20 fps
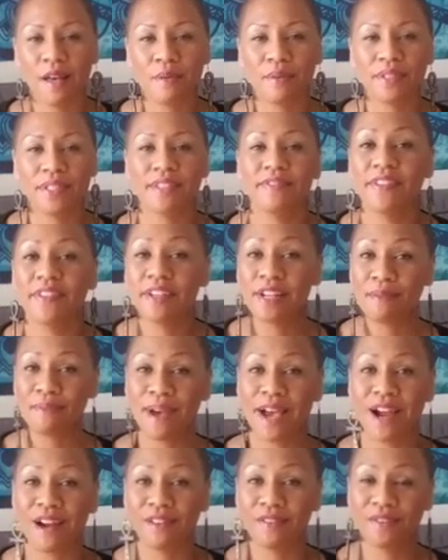It's a very
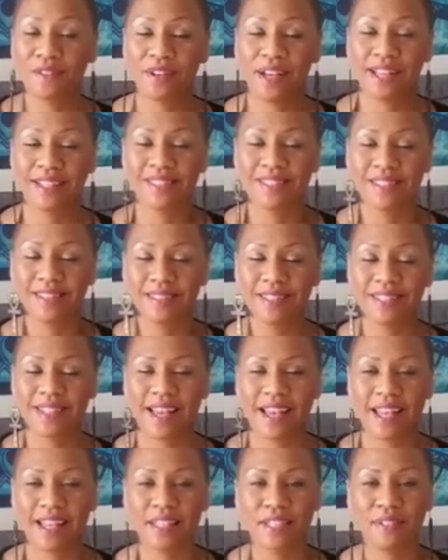powerful
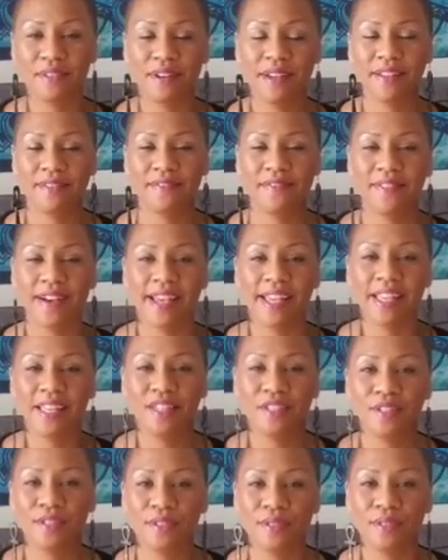exercise, so I invite
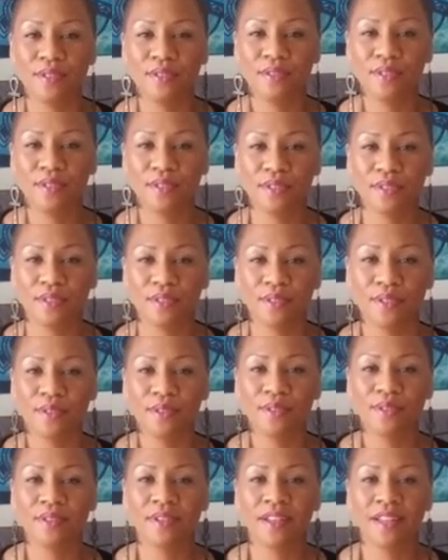you
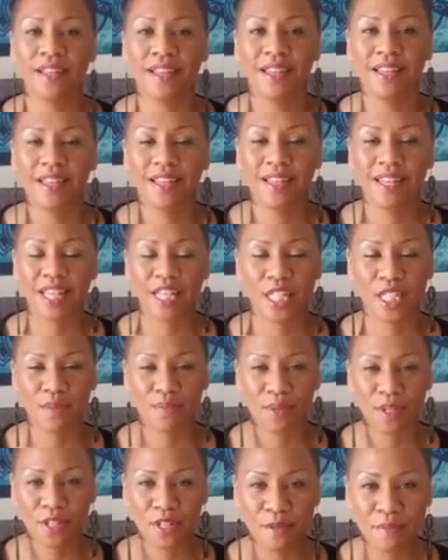to
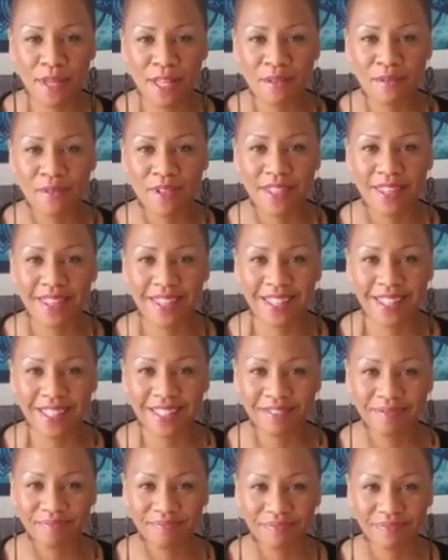experiment with
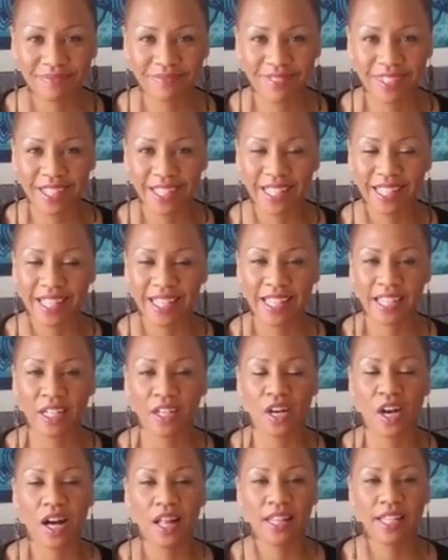it. Again,
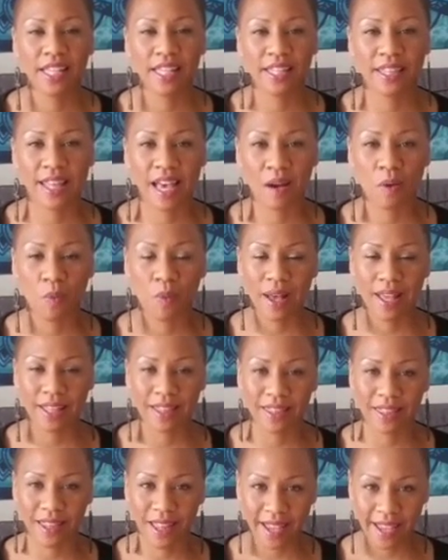calling in that white
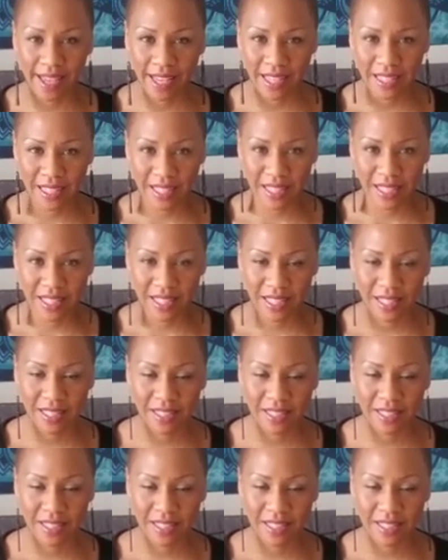light